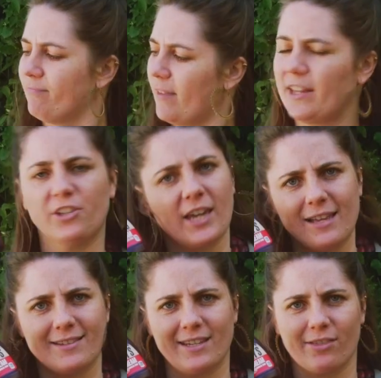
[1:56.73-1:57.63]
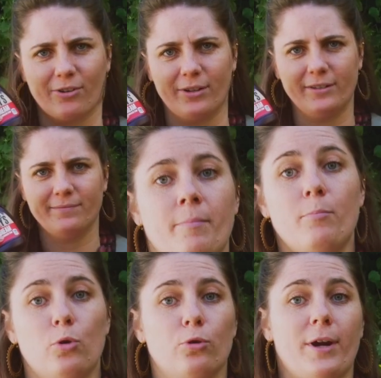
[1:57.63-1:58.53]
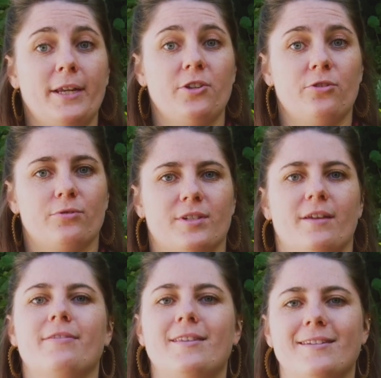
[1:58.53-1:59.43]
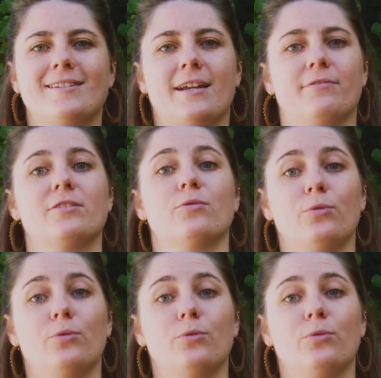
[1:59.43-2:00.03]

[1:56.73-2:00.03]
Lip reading: And you can't see through it. More great news! This stuff is